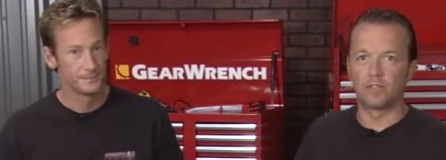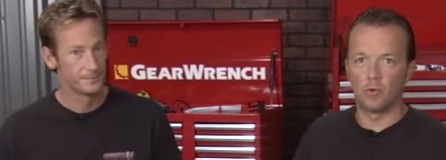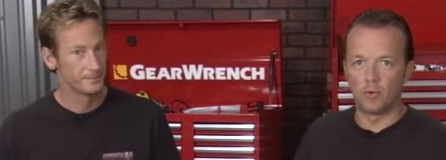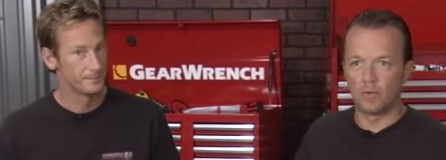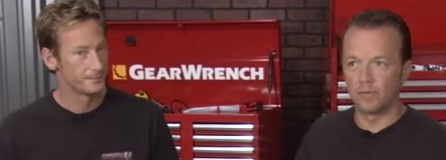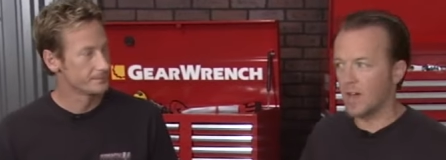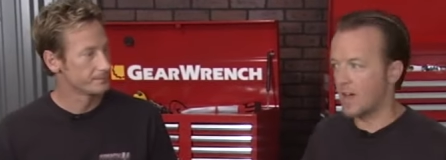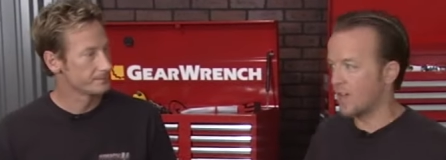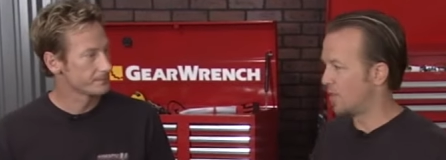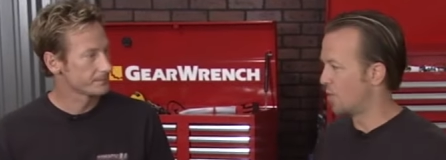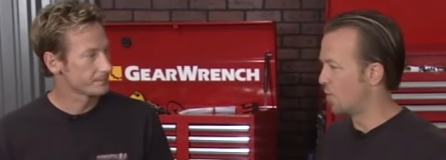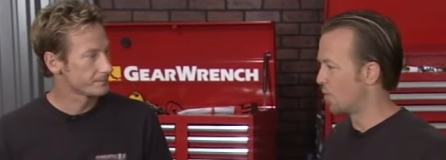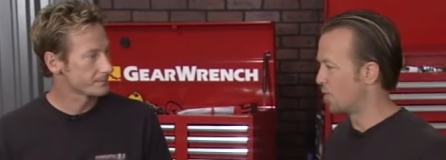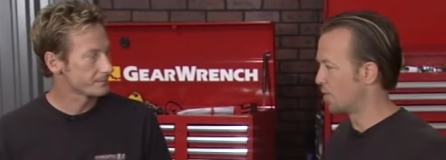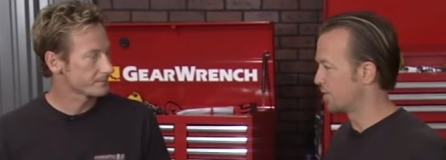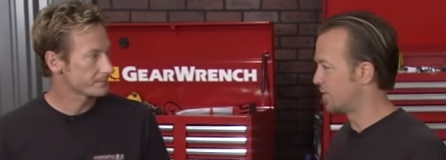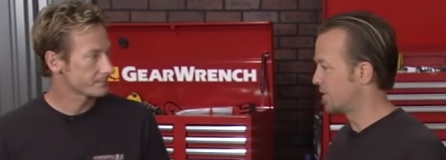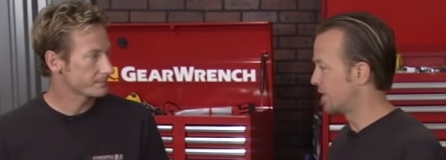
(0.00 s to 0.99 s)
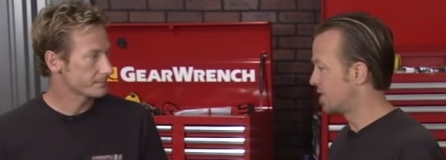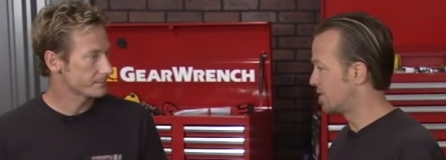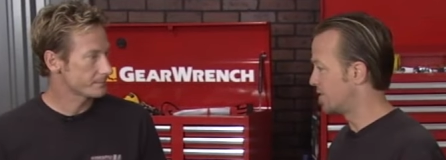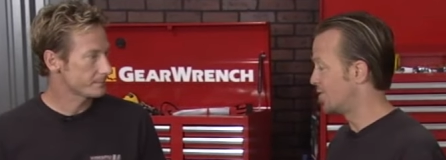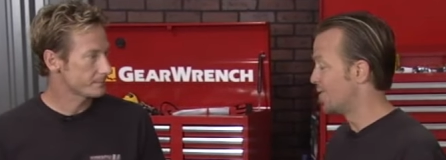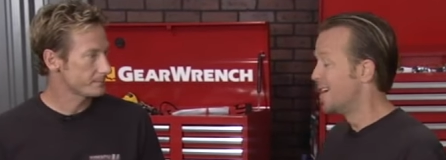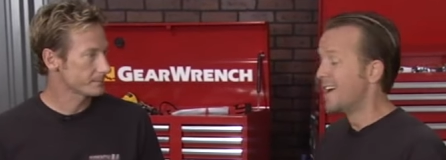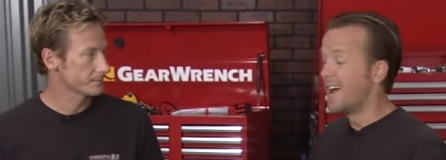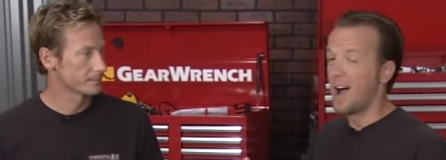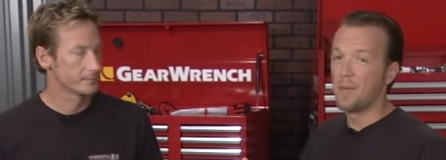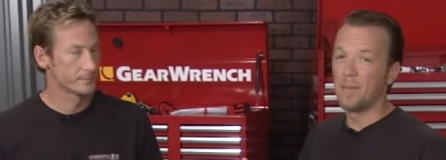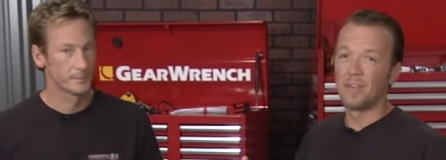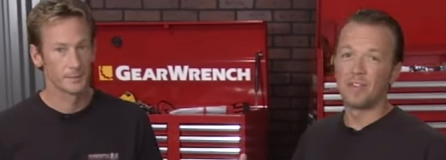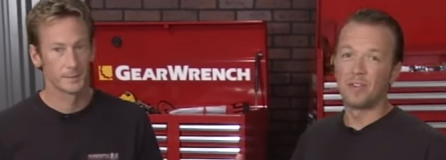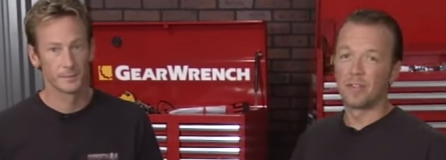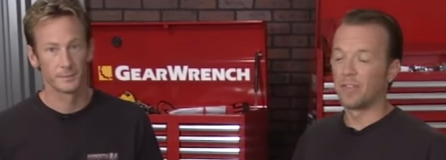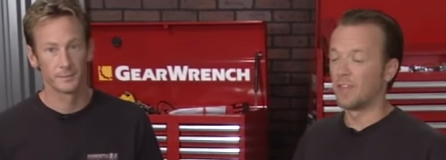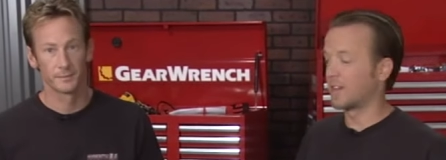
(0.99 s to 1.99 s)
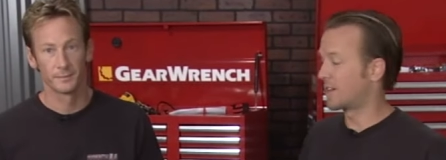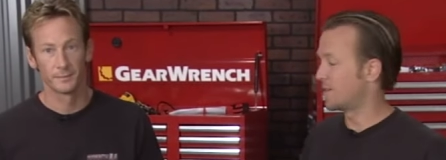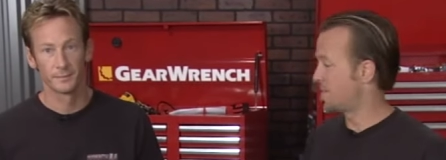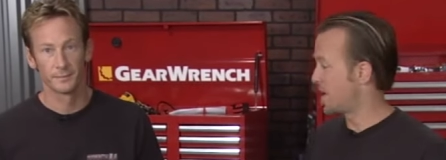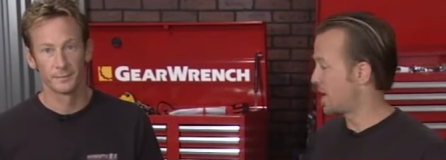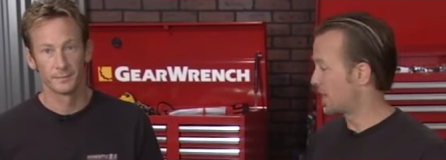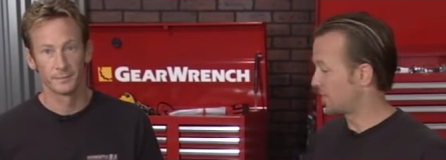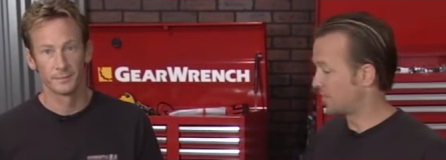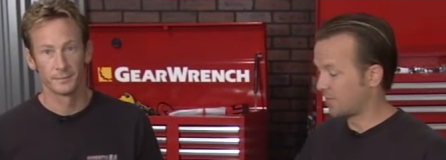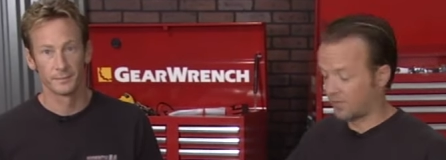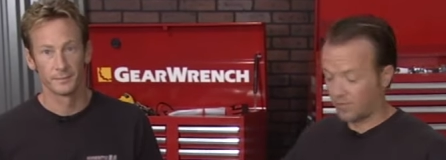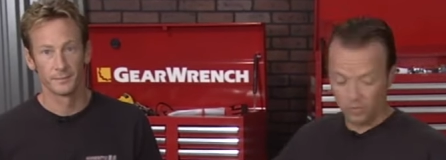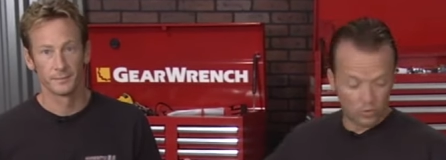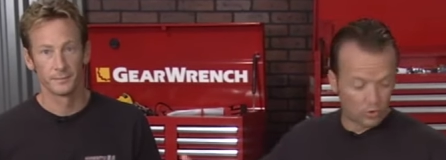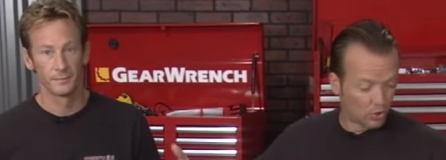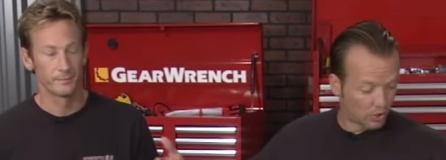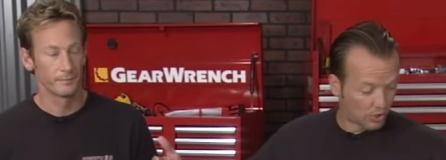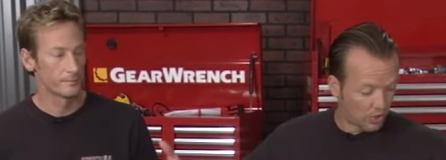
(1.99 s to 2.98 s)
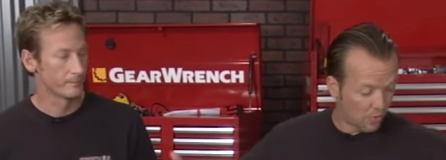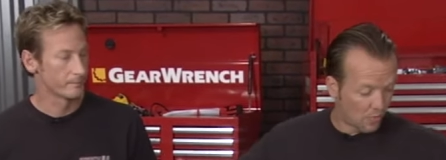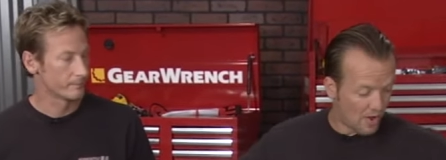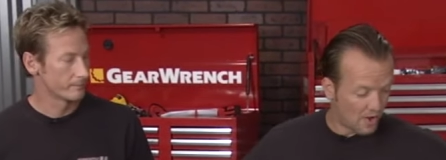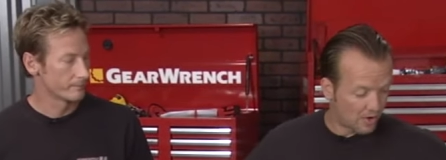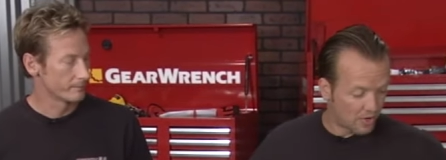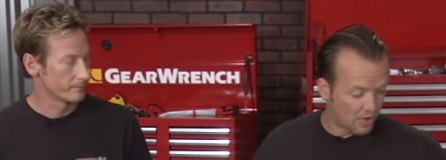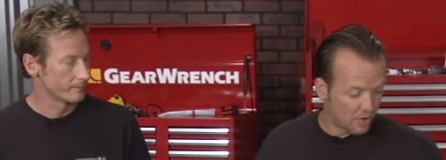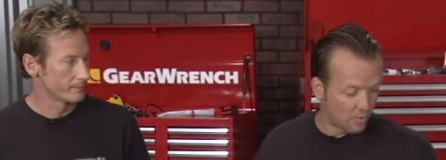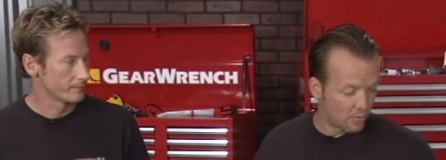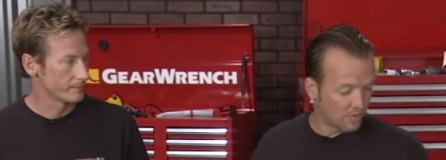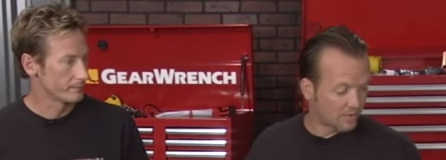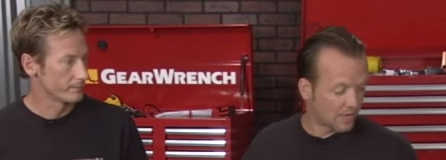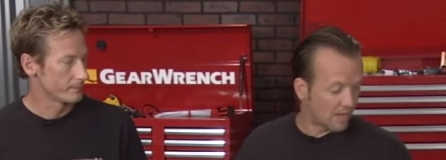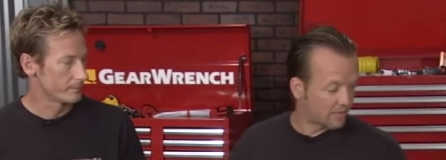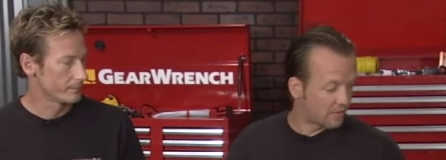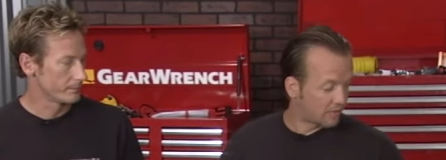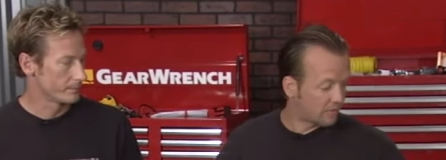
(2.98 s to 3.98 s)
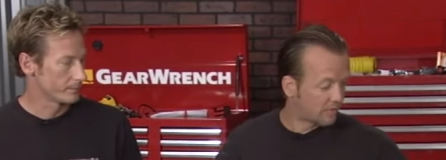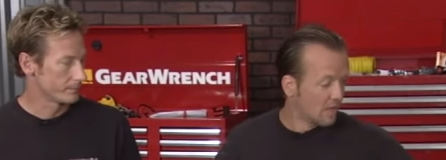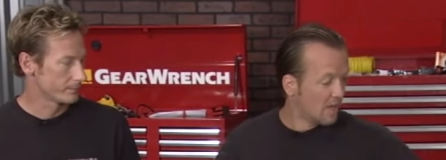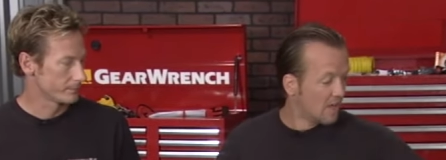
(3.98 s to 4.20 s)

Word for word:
Speaker 1: that we've got in the world today, too. I mean, you think about it. Just looking around here, we've got this